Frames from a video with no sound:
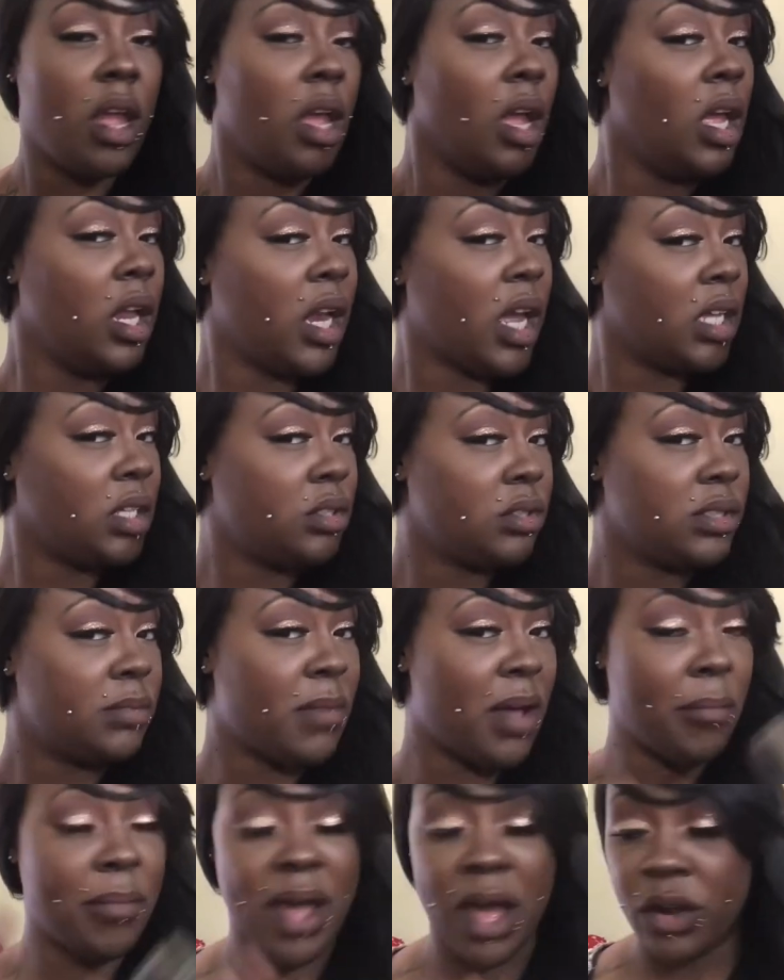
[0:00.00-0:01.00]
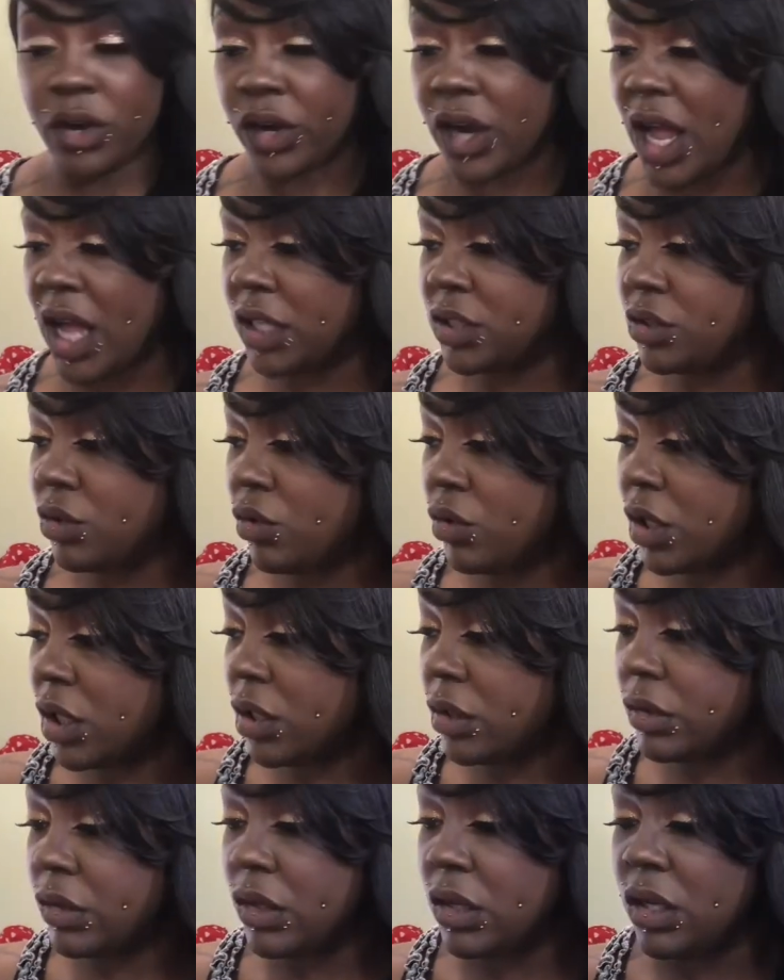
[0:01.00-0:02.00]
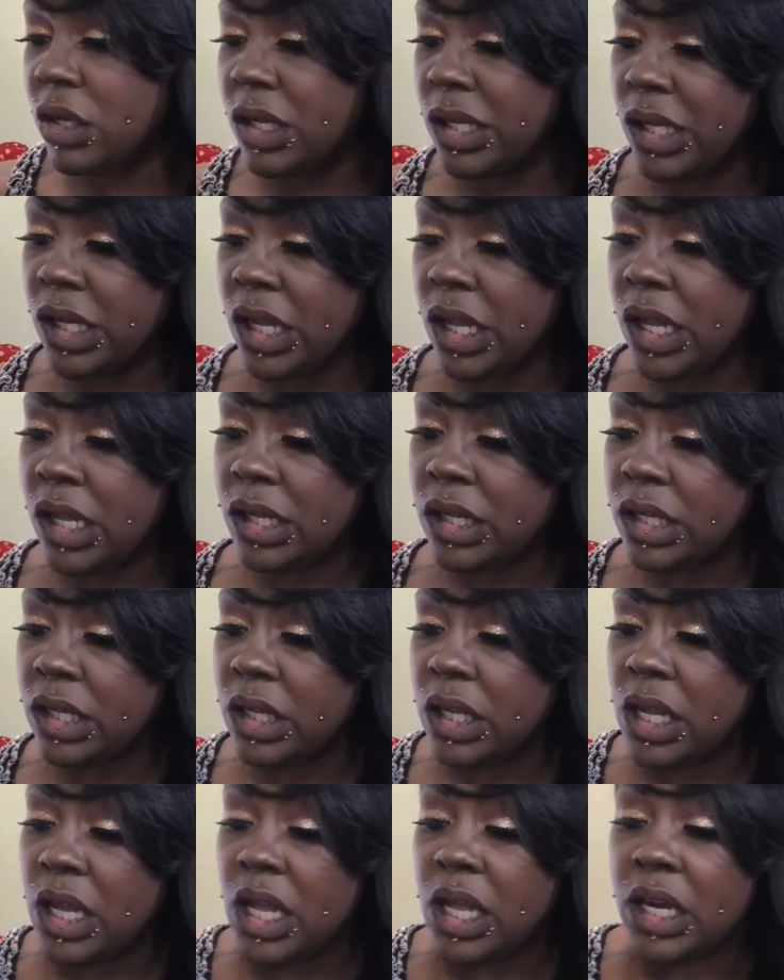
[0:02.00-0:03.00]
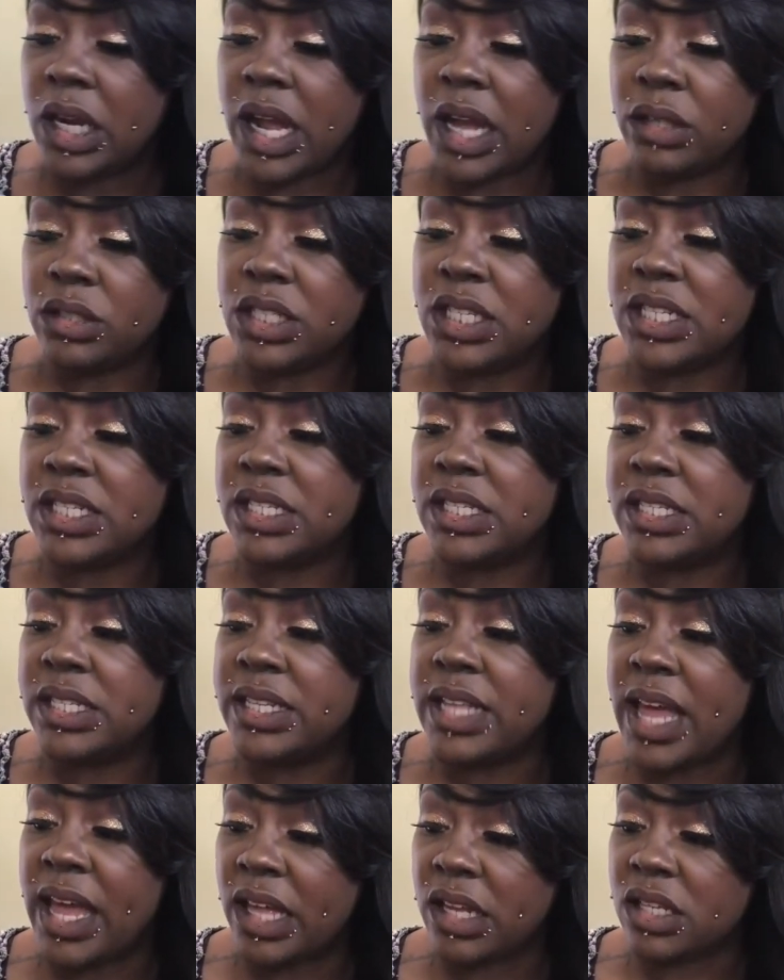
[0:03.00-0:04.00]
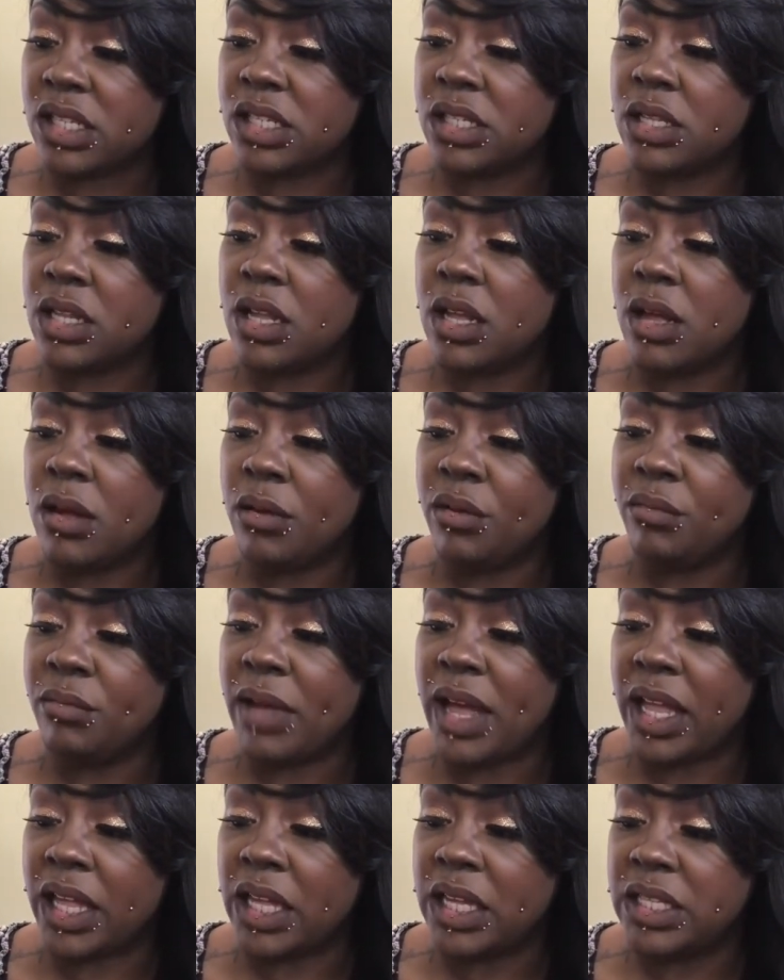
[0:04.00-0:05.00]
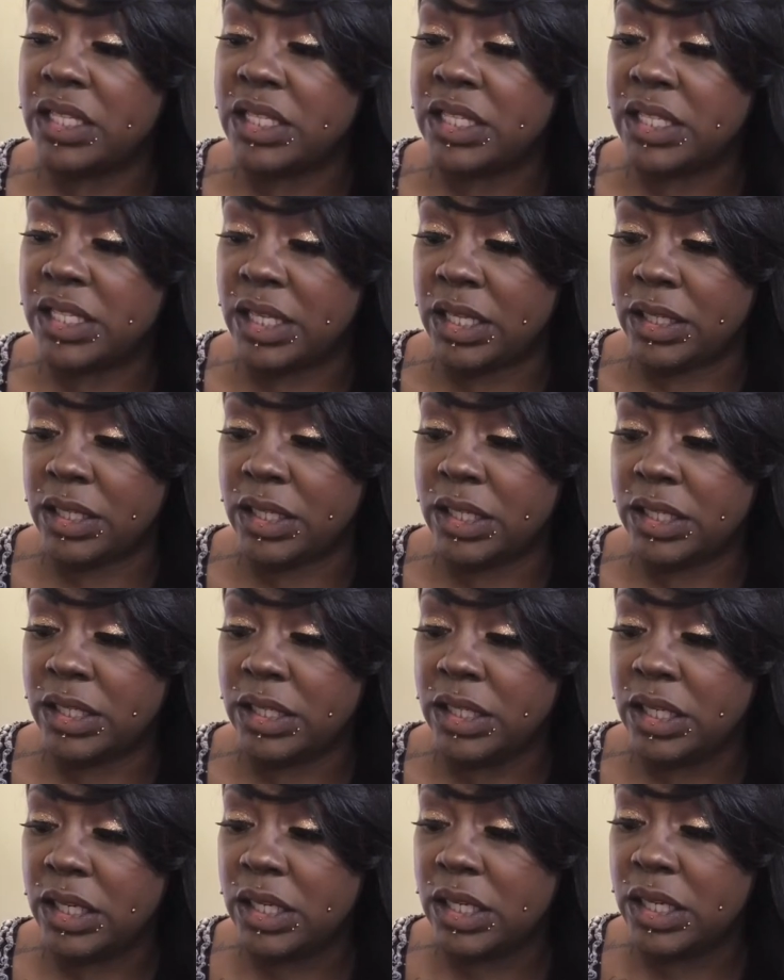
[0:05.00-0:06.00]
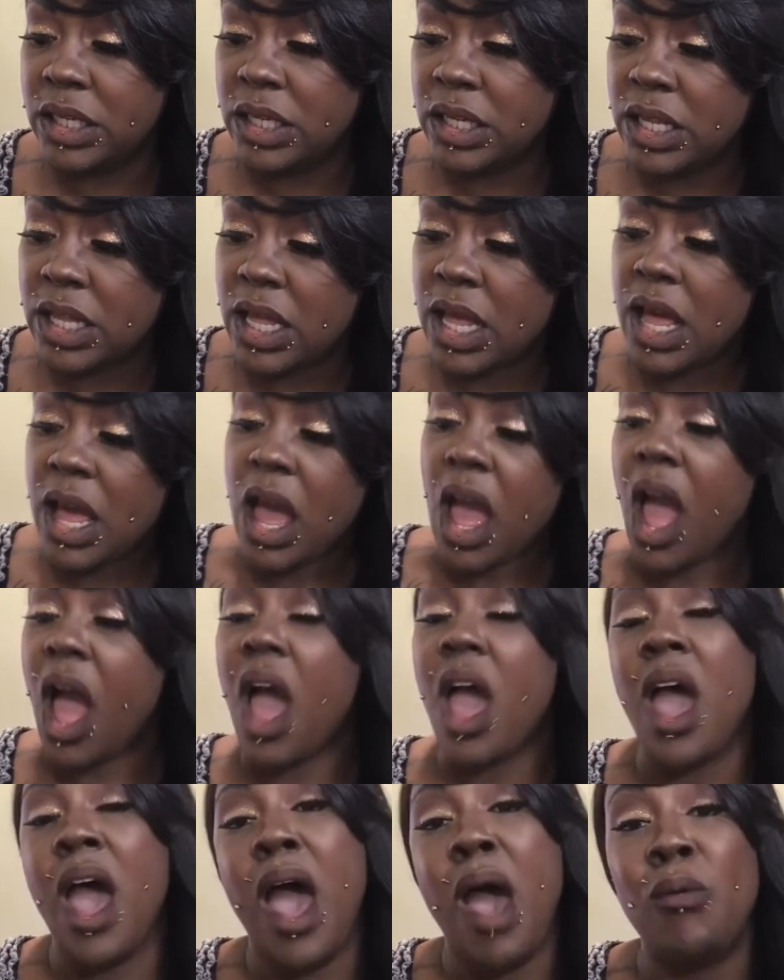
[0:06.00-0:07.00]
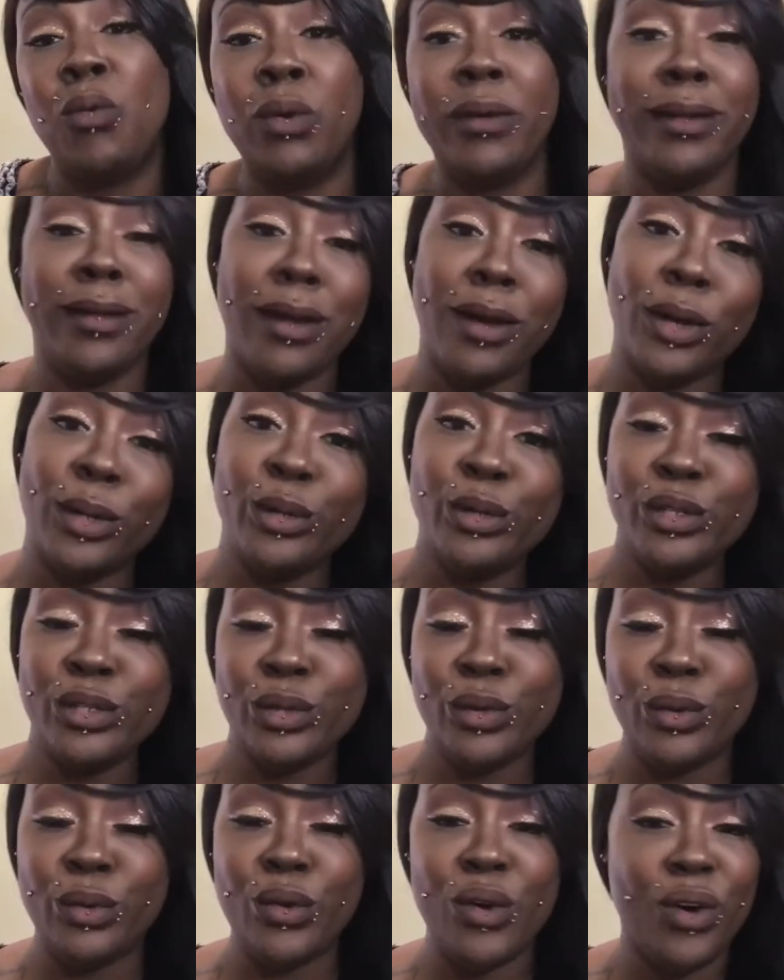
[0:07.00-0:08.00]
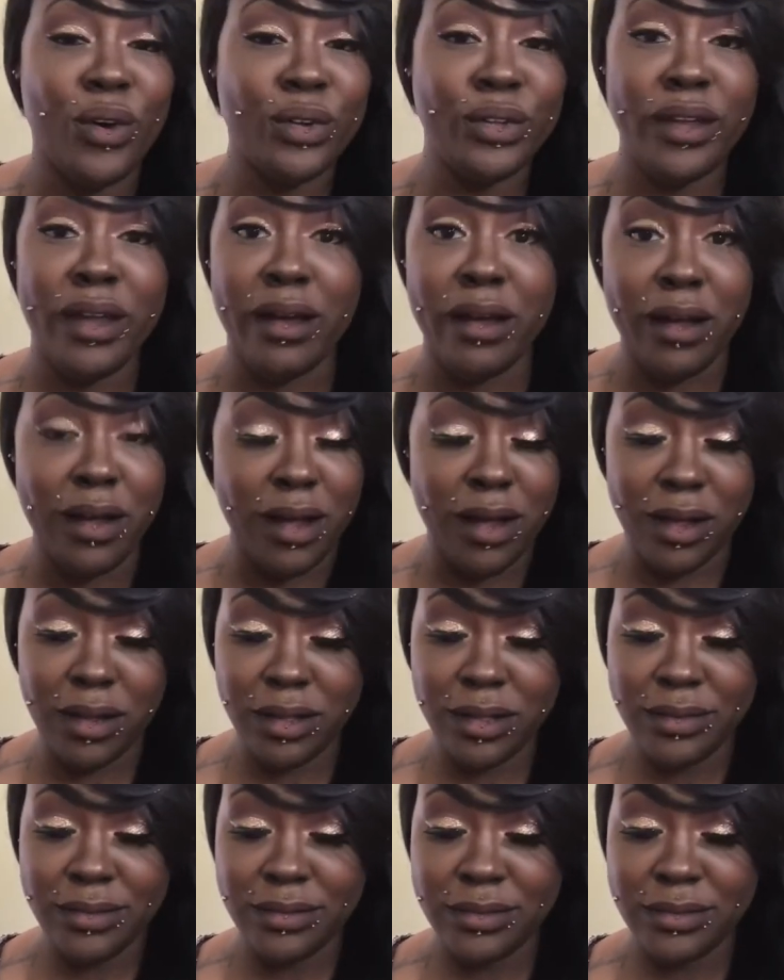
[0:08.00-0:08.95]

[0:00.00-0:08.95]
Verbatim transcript: And I used my powder contour. Now to set my concealer, I went old school on y'all.